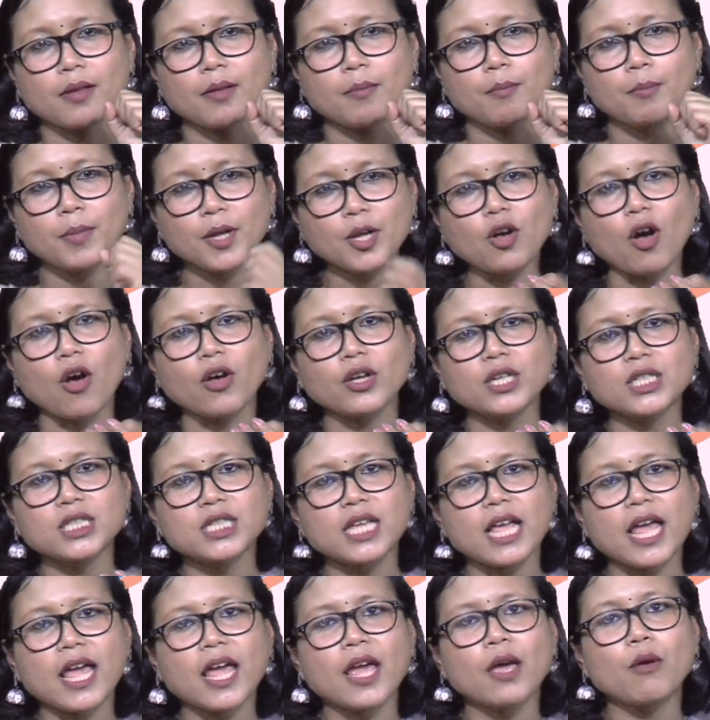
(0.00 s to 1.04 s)
because
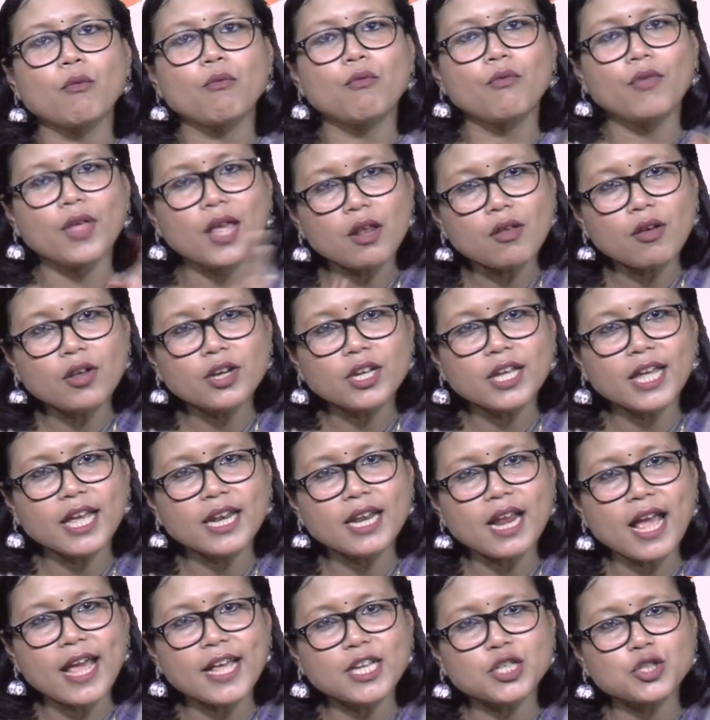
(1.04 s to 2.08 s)
a
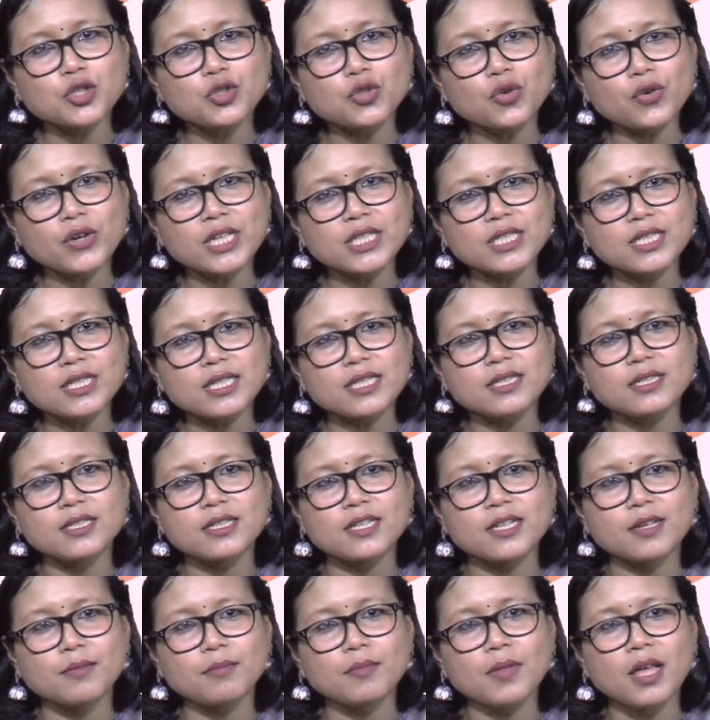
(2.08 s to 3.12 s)
well-organized storage
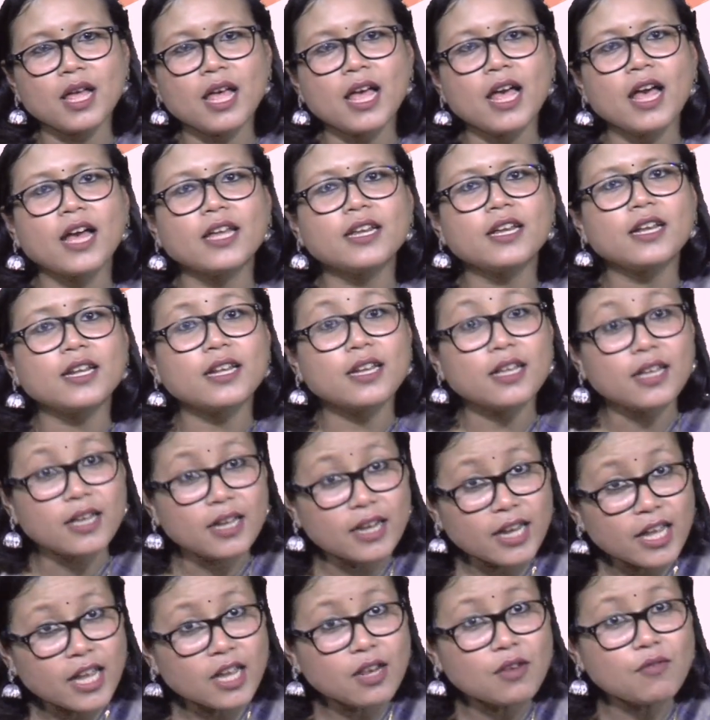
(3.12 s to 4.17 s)
system and a
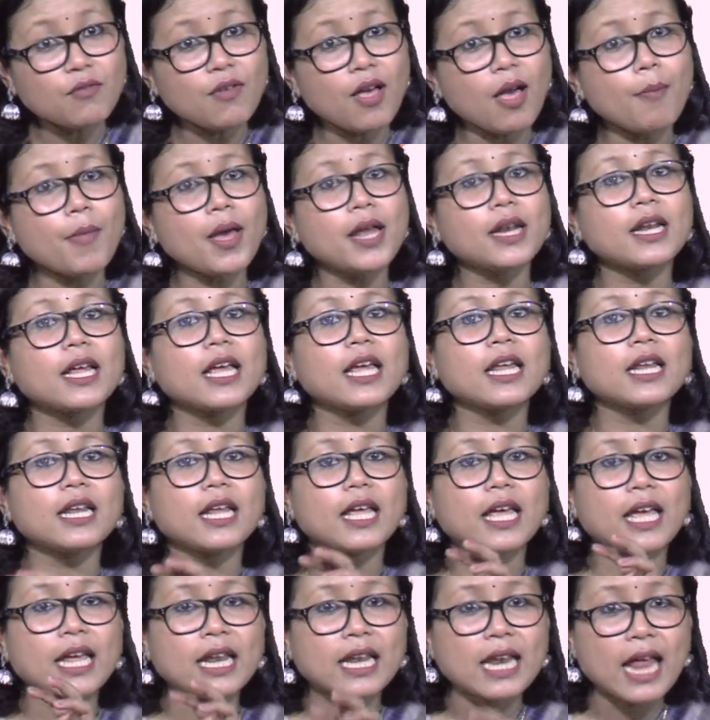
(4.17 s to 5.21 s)
learning environment, it
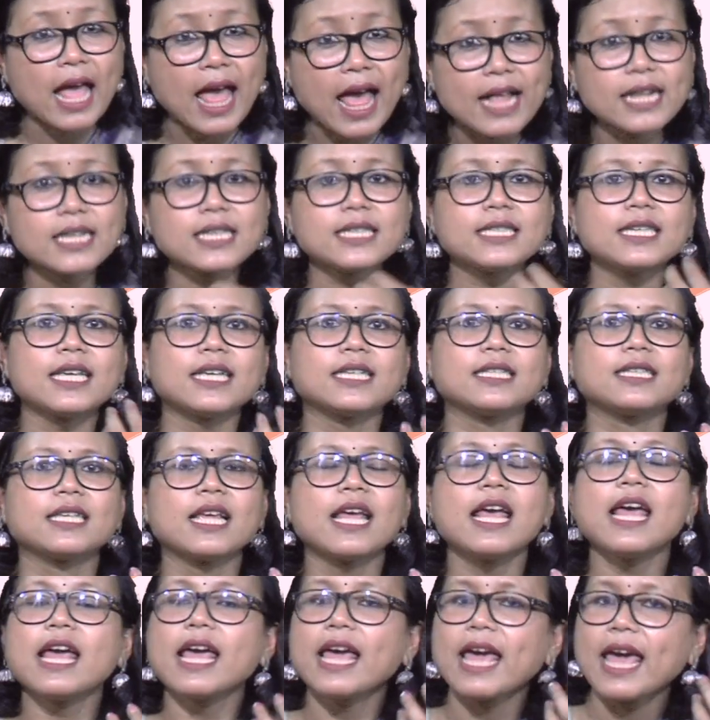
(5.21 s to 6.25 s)
enhances
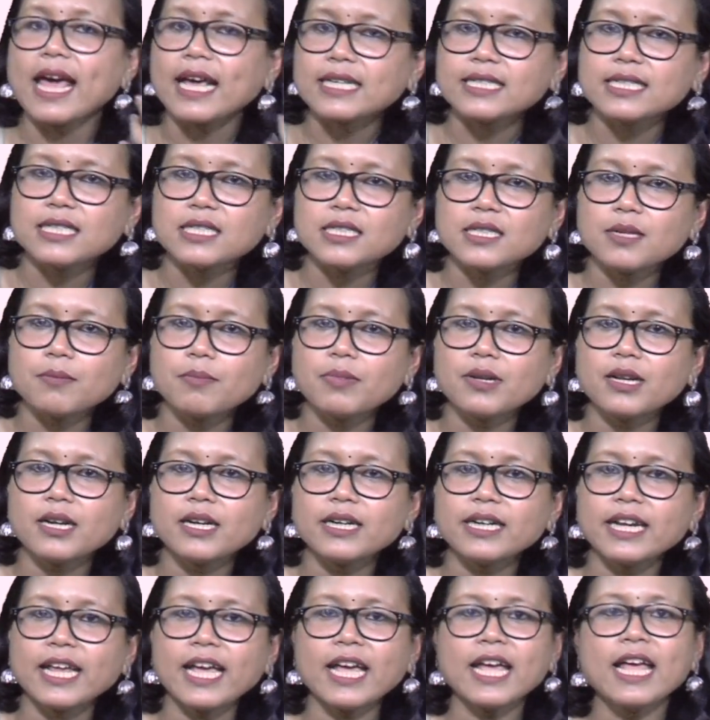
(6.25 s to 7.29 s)

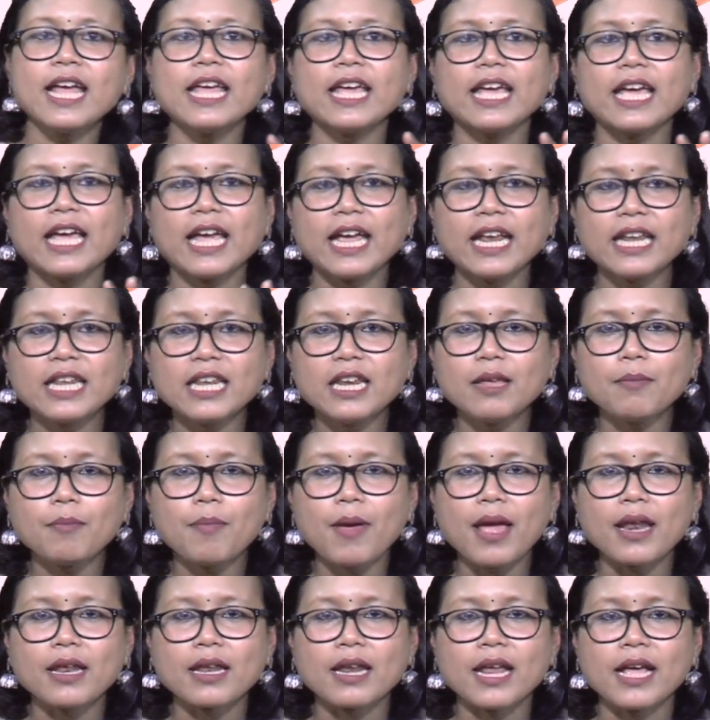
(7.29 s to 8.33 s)
accessibility,
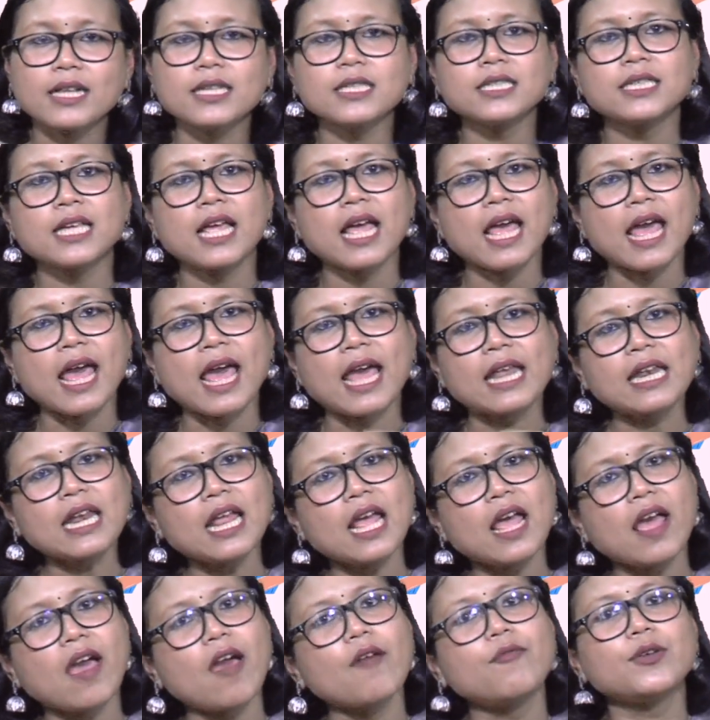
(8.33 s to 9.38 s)
independence, and
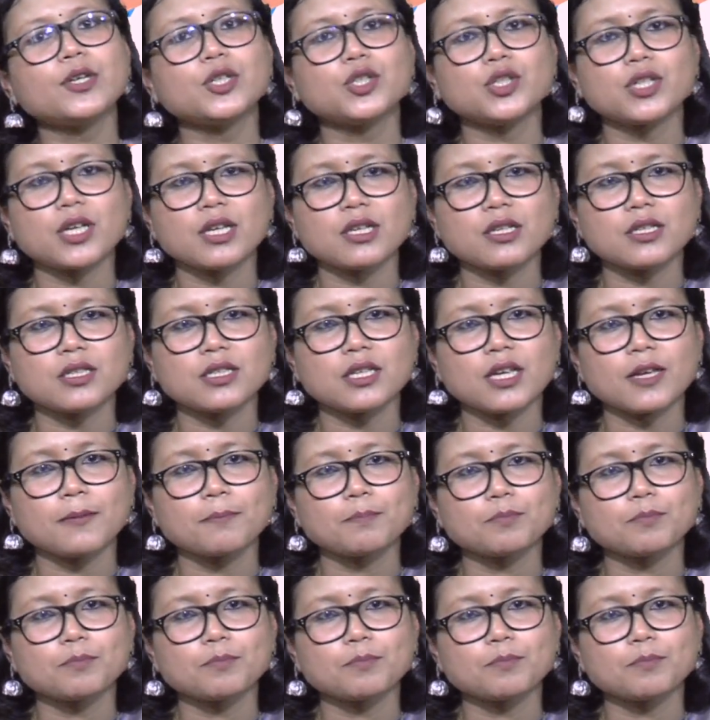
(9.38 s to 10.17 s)
efficiency.